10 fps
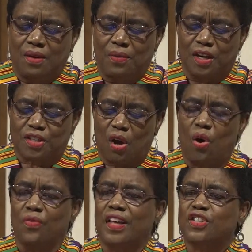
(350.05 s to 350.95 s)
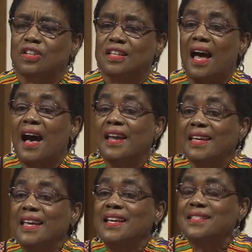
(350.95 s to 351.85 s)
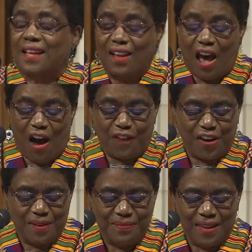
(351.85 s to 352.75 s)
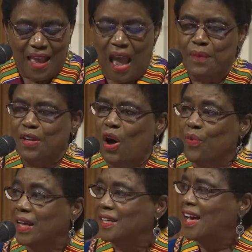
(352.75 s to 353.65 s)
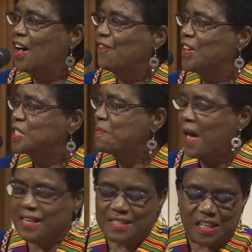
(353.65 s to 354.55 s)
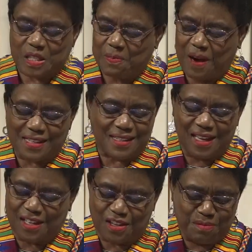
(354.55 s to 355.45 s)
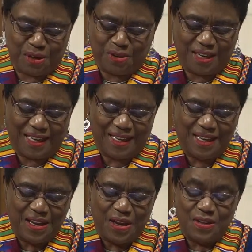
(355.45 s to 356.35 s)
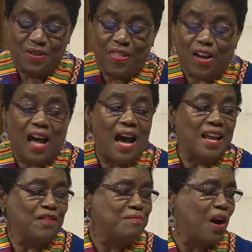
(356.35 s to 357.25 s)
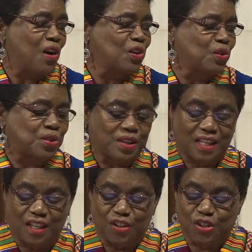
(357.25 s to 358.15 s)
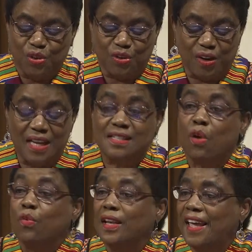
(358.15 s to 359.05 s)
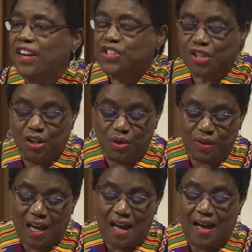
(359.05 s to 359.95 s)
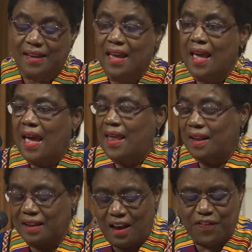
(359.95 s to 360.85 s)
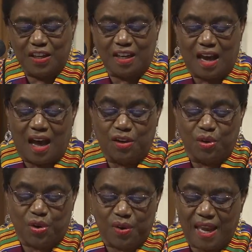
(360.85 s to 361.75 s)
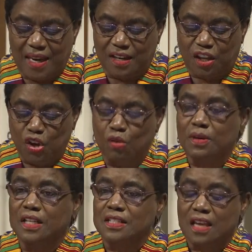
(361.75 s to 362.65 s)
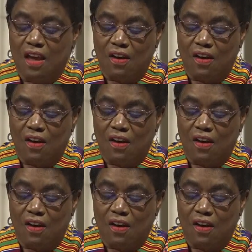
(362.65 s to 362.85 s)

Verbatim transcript: we're told that God is love, and we know that love is best expressed in community. So the God of Martin Luther King Jr. is a relational God and a loving God who created humans